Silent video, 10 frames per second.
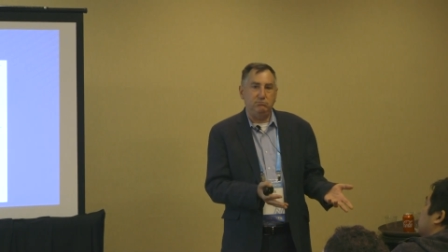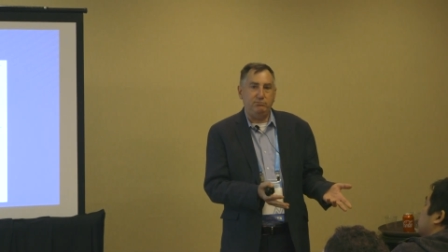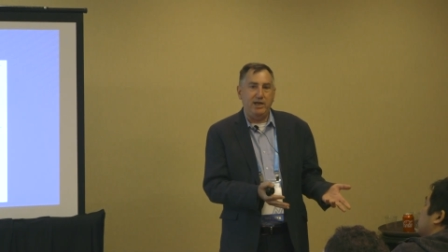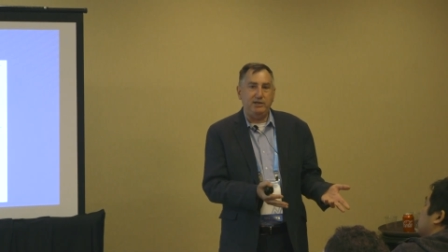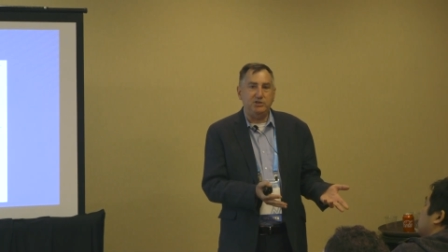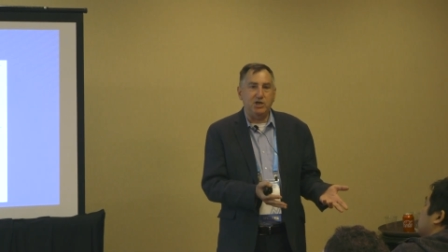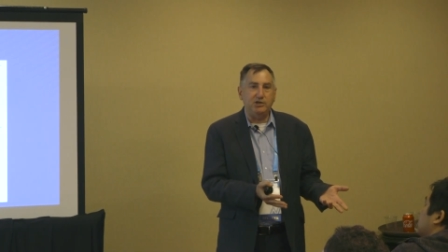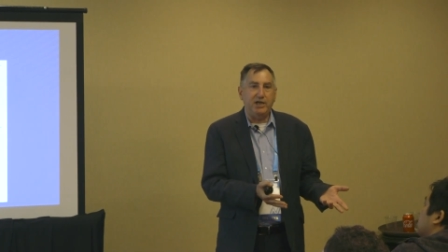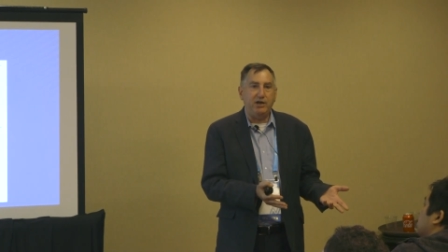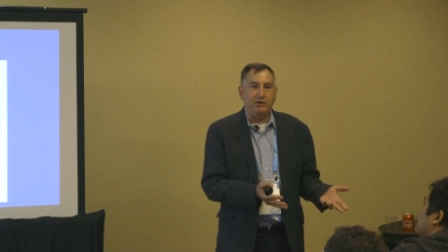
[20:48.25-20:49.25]
manage our
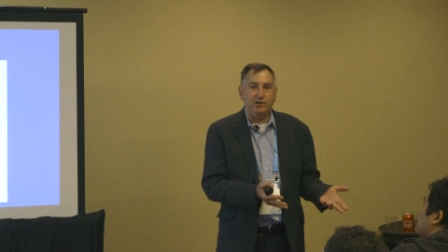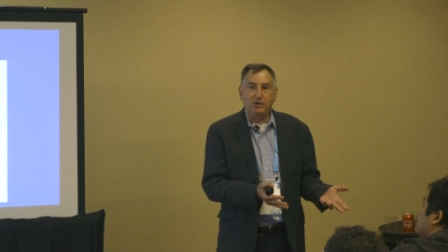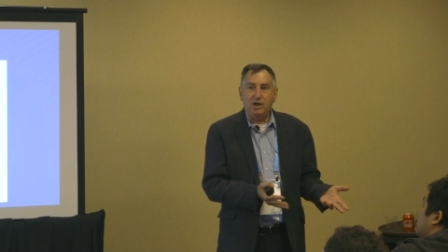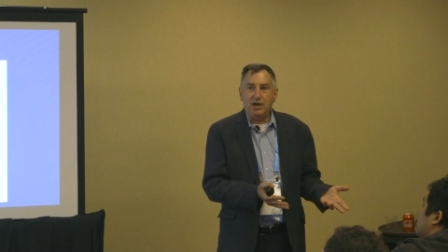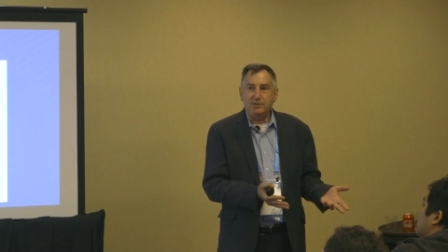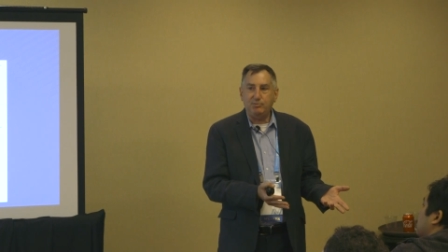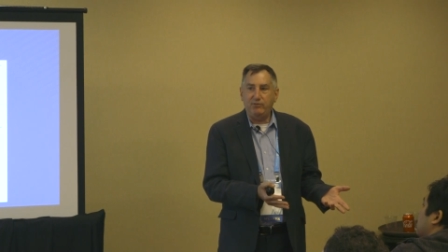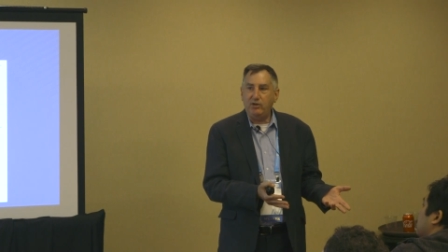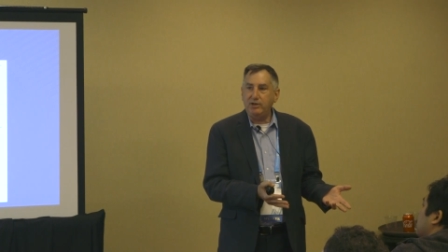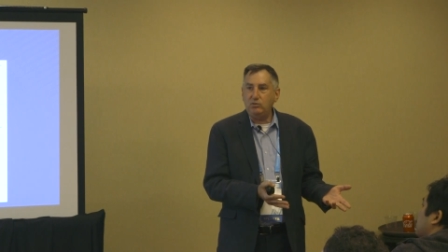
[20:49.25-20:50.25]
carrier costs,
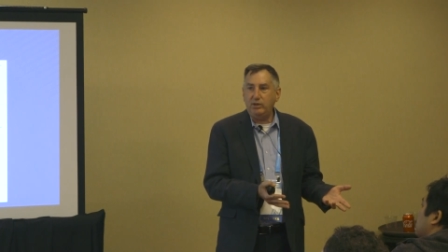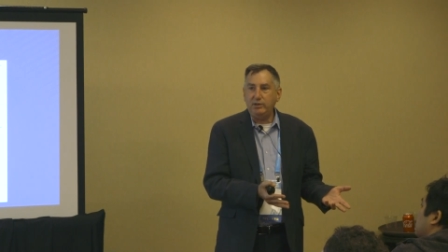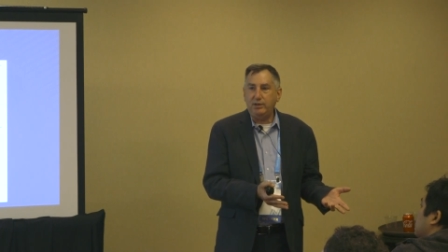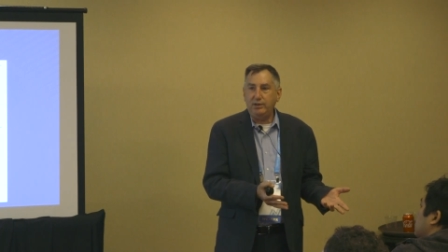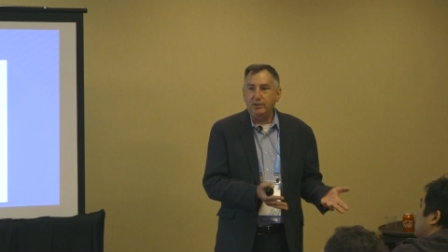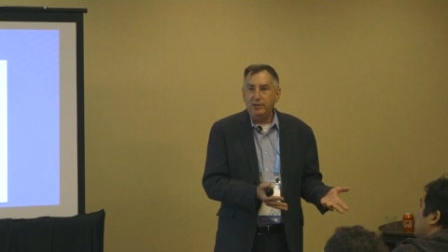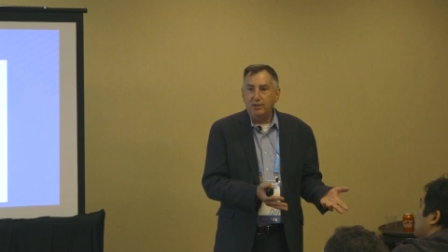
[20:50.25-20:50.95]
but very quickly,